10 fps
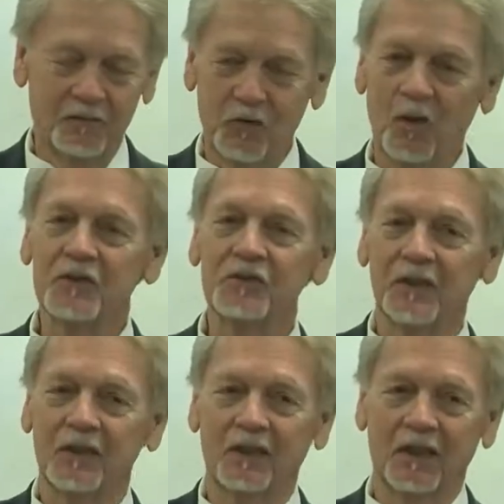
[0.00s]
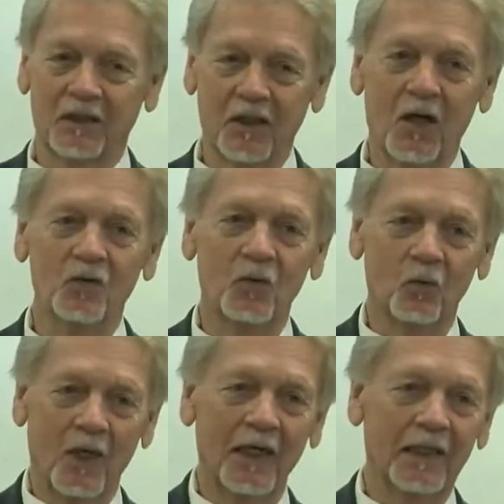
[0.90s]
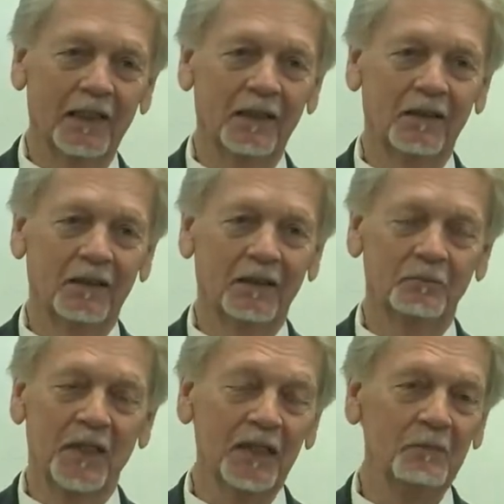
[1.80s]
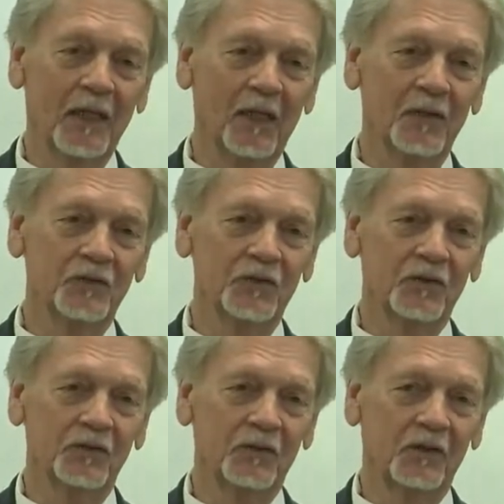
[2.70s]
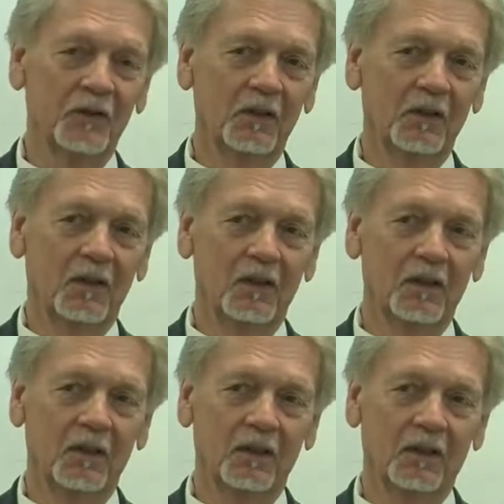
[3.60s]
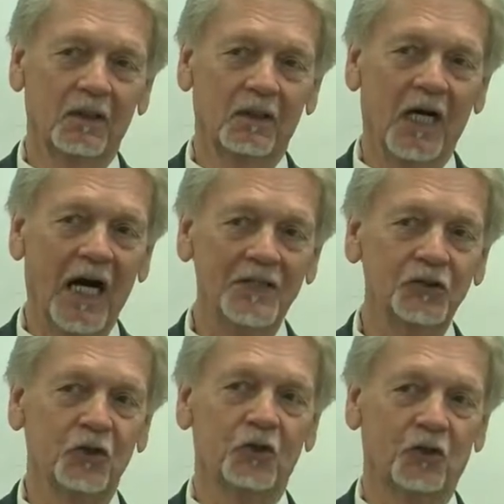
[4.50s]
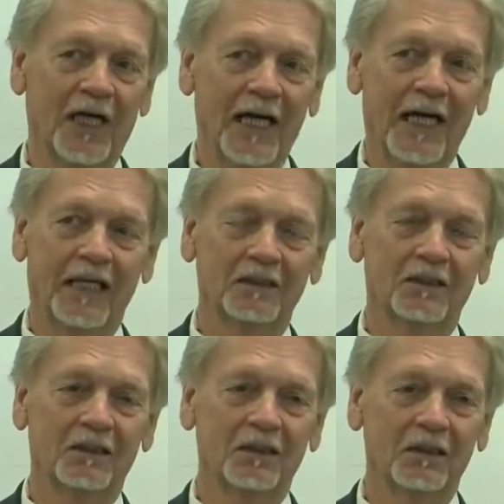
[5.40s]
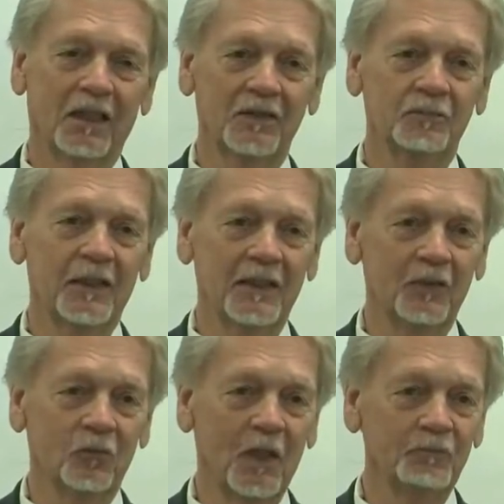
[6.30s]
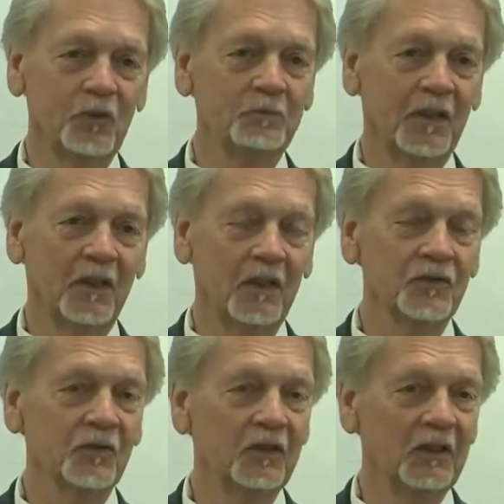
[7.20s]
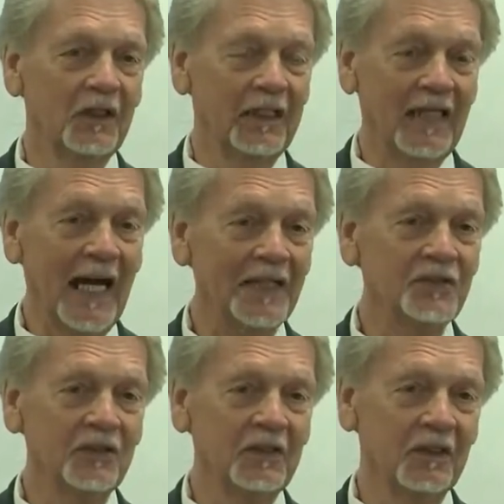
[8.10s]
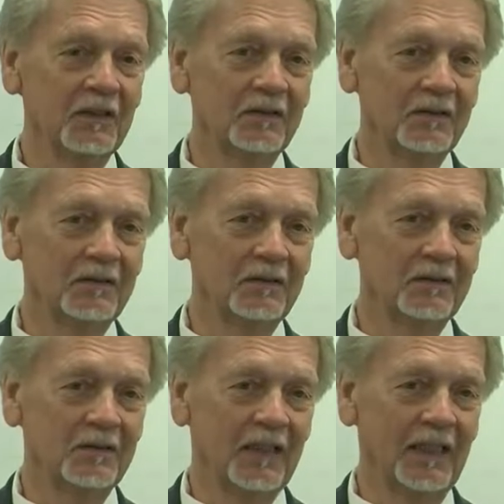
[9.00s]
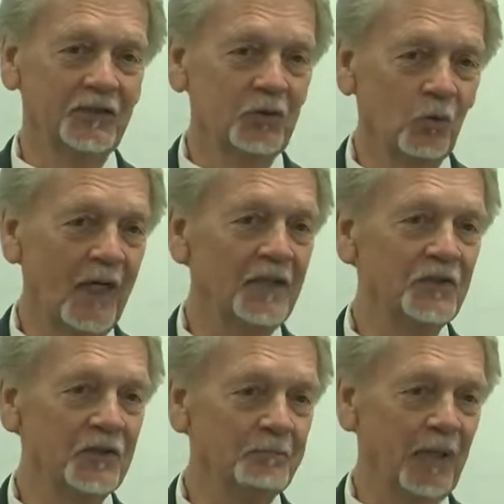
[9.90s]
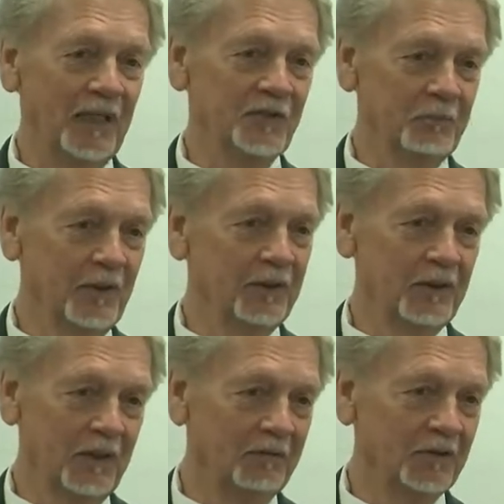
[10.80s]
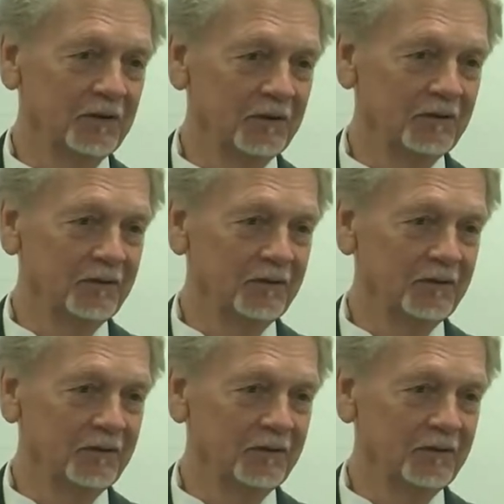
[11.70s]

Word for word: Of course, uh, along the way, many marriages, the conjugal act has been interrupted because an accident has erased the possibility of it.